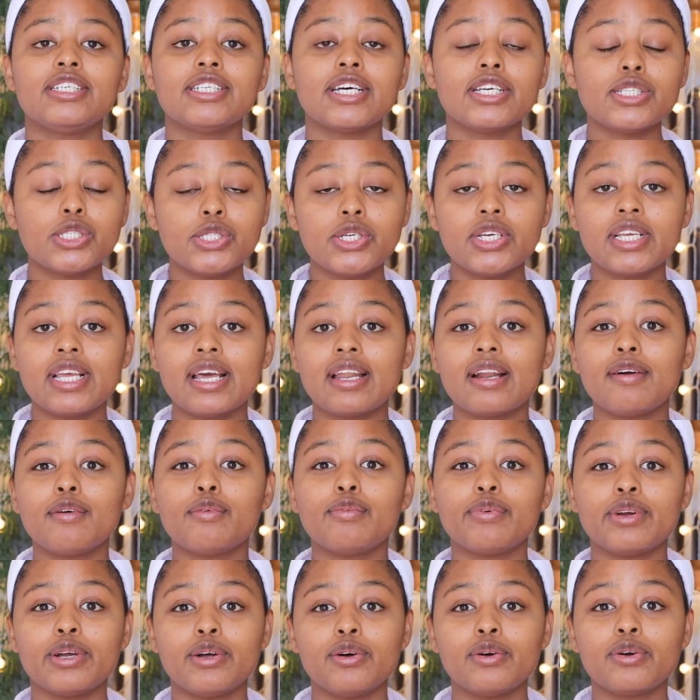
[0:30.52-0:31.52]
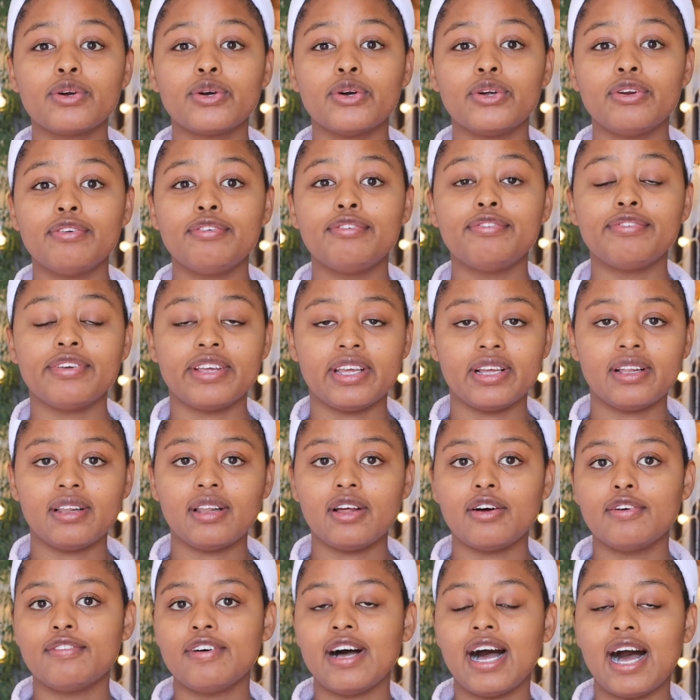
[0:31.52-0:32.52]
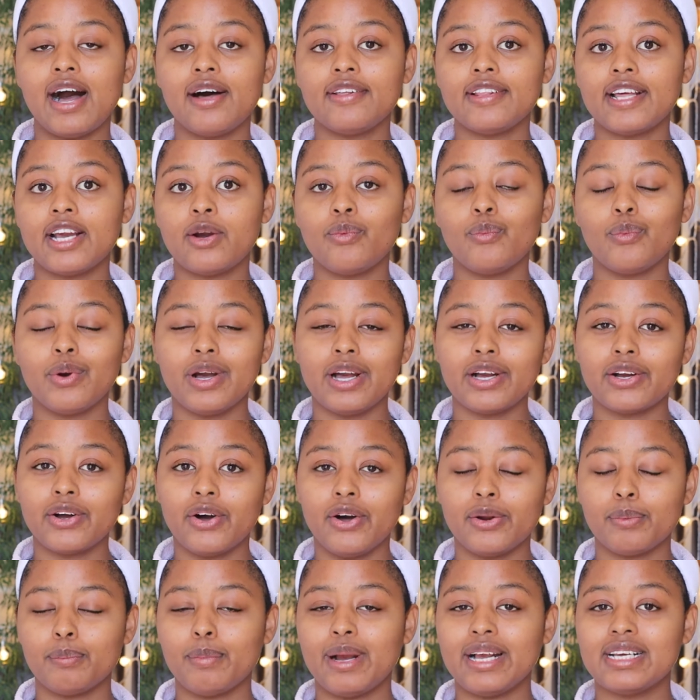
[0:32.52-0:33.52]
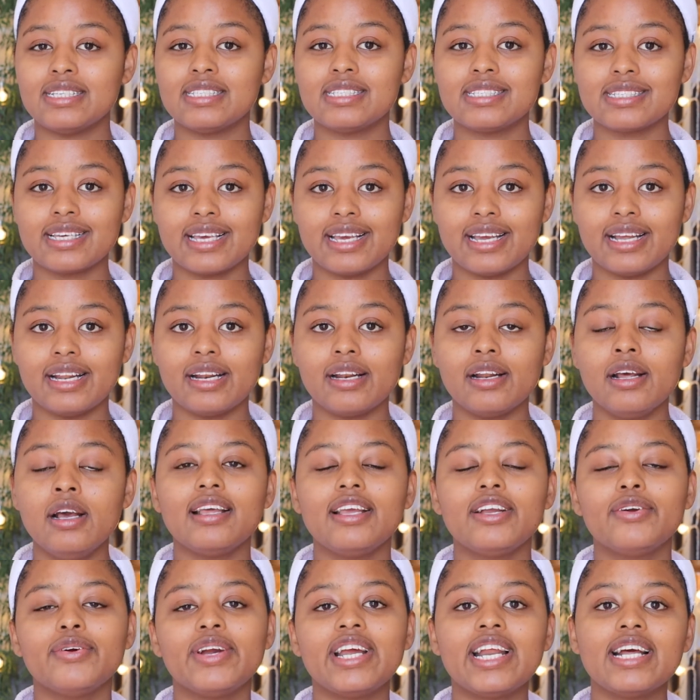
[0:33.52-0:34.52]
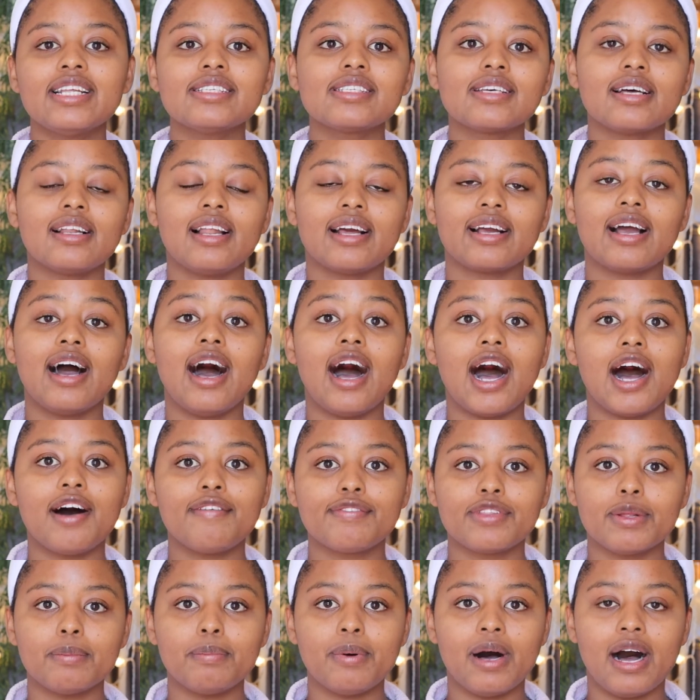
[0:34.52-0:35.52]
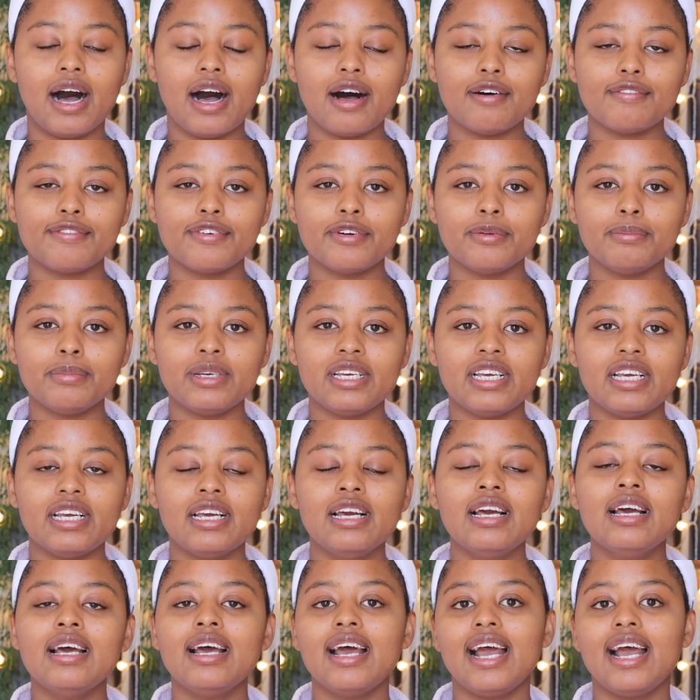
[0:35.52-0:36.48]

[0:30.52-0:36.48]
just to get a real good feel of how they work on my skin. Ingredients are like half the part for me,